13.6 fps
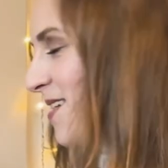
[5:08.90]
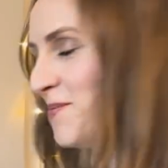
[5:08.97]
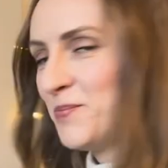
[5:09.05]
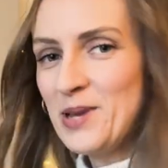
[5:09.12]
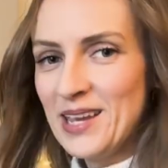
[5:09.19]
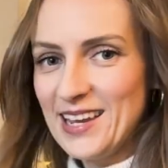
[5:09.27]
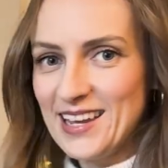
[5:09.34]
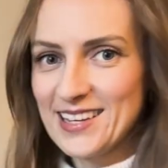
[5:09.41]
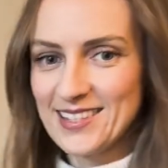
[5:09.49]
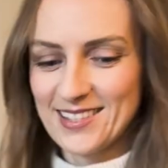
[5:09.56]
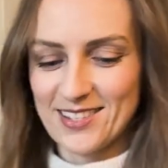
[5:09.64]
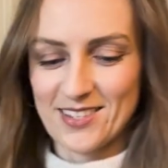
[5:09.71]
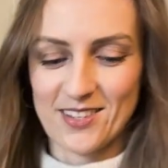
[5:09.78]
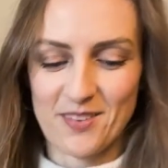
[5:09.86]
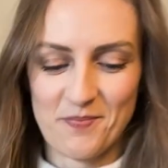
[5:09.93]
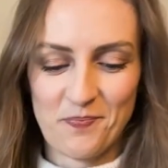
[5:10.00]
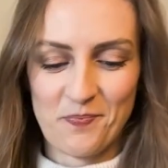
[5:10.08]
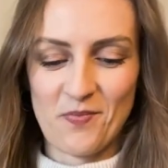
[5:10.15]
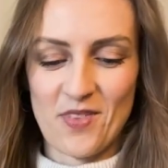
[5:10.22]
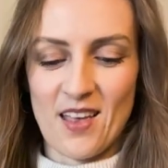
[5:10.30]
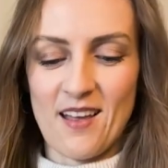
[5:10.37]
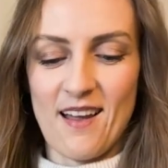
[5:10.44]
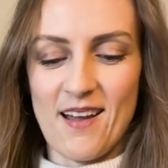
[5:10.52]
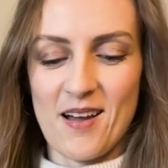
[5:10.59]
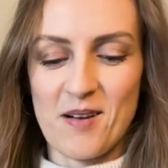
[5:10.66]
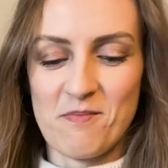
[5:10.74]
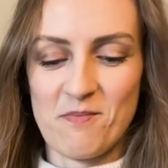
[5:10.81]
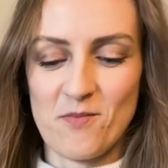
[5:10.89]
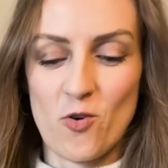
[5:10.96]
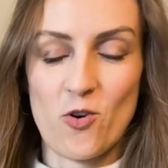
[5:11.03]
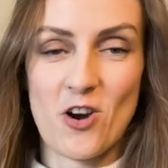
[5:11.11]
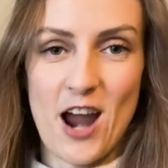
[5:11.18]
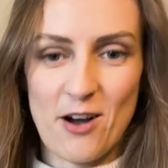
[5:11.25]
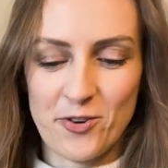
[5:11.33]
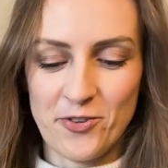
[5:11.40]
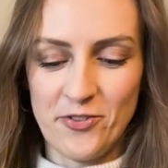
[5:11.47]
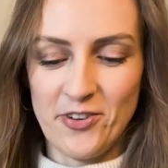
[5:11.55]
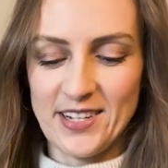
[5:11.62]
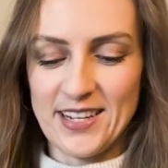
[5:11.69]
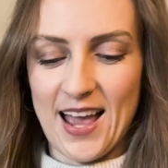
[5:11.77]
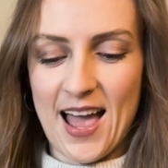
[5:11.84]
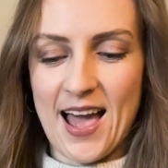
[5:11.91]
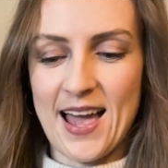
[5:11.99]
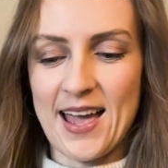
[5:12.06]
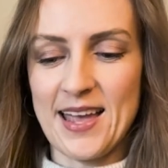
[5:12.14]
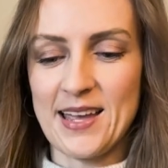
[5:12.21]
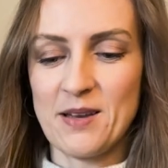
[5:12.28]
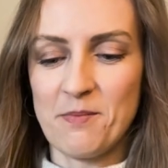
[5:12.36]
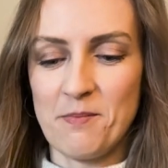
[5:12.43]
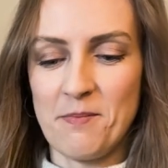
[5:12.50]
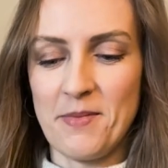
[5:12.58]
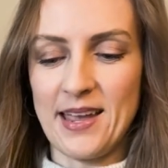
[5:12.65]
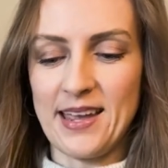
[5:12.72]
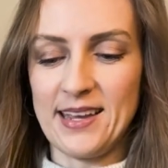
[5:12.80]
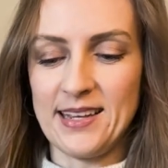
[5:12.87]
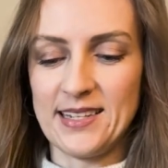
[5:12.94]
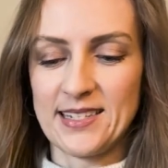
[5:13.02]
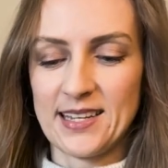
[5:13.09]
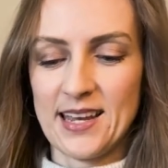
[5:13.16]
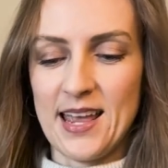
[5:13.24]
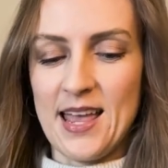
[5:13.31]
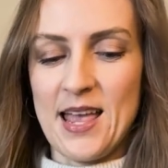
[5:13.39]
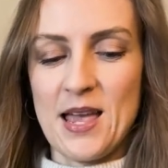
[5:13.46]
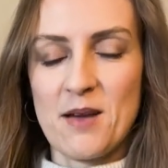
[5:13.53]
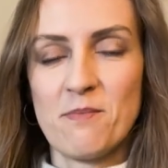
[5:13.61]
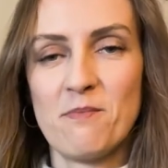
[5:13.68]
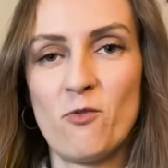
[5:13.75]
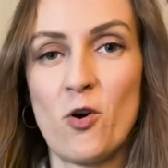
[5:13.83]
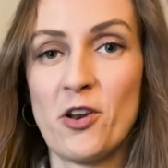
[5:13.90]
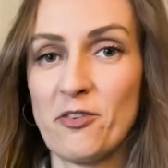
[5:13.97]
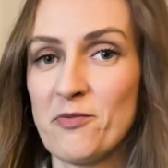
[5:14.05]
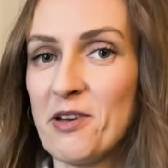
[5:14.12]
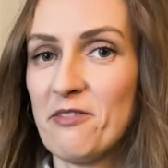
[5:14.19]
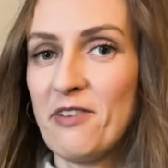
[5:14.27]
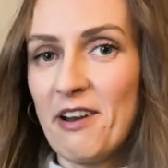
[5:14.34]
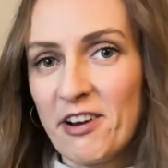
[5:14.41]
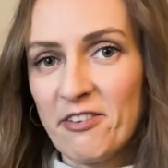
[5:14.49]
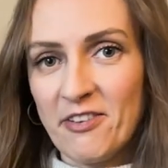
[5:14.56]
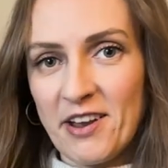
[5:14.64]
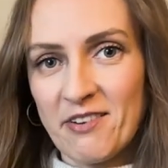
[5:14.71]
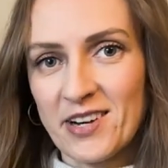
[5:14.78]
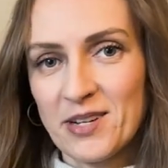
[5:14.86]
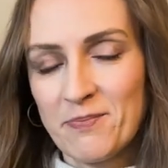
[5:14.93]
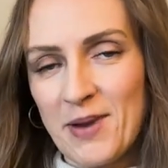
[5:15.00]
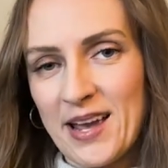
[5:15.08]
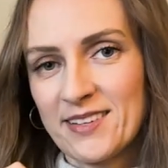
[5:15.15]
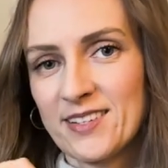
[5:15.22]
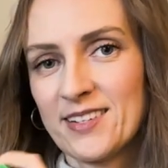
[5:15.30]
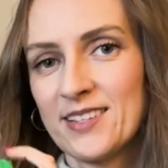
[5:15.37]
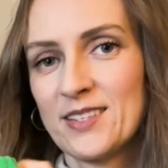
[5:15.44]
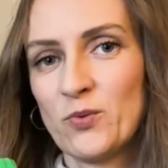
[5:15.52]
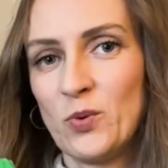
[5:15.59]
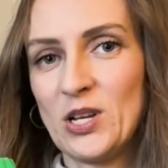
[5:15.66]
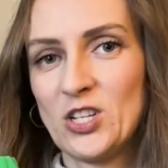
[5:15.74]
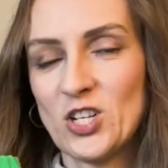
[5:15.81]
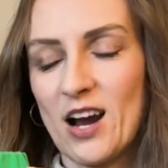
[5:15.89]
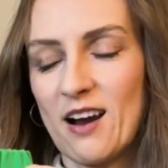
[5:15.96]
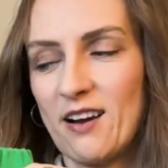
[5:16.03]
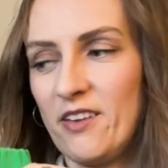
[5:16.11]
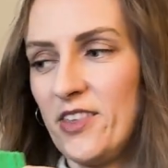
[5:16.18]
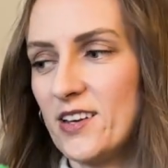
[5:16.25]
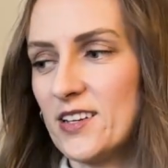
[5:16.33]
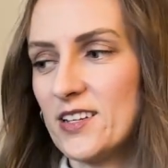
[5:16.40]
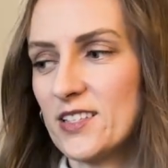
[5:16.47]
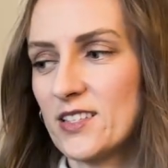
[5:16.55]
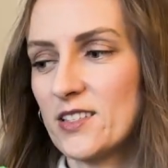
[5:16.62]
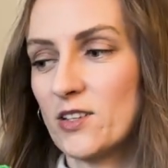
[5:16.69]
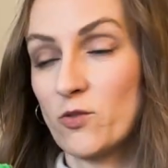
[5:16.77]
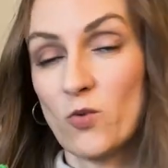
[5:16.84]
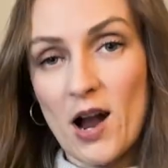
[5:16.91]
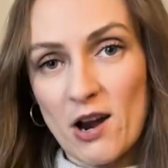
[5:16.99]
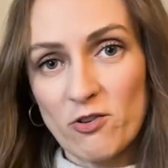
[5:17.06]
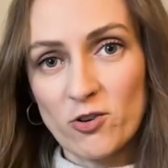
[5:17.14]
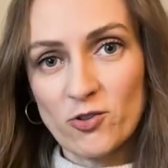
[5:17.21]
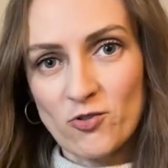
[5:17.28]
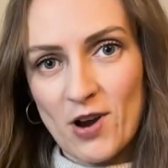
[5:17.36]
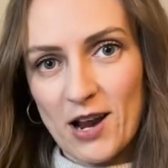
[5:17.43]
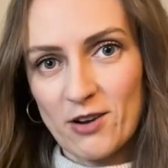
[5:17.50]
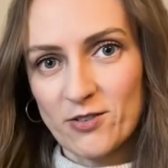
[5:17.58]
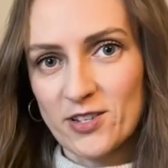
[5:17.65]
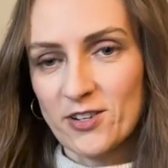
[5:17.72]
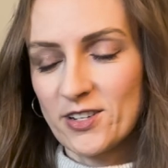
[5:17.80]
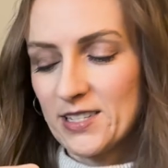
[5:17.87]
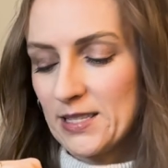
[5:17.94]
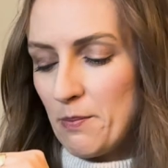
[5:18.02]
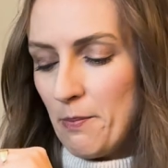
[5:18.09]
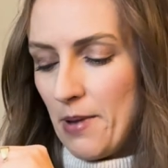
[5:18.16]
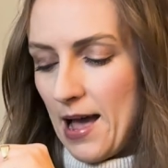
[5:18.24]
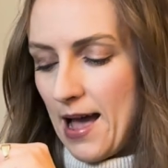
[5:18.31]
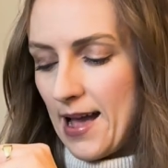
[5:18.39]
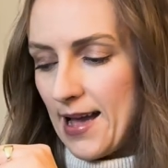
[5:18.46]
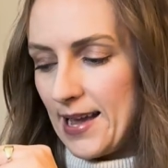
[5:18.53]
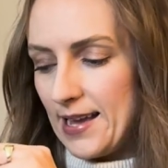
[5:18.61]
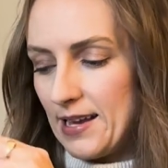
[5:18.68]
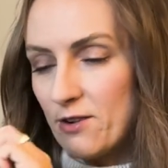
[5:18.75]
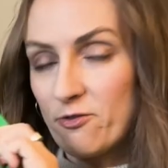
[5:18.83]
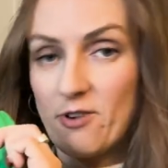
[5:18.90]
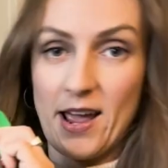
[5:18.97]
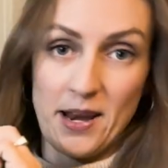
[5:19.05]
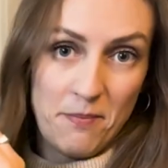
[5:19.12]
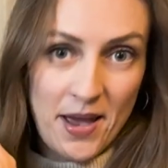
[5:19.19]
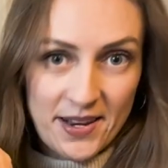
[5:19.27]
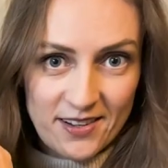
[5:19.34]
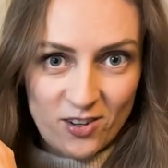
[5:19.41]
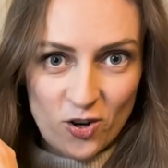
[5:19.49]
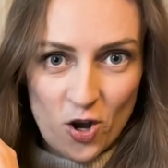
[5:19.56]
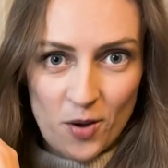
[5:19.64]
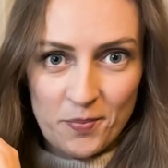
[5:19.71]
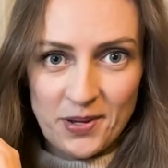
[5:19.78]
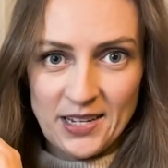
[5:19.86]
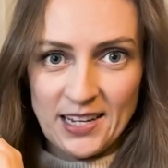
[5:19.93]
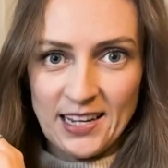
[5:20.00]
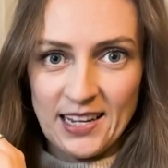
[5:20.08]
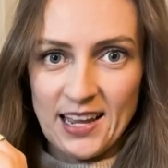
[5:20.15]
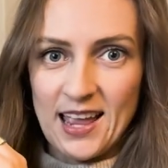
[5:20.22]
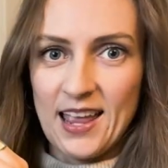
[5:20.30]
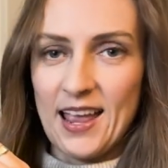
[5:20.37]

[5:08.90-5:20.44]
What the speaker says: piece or outfit, I made one of my very favorite patterns, which are the saguaro trousers by Friday Pattern Company.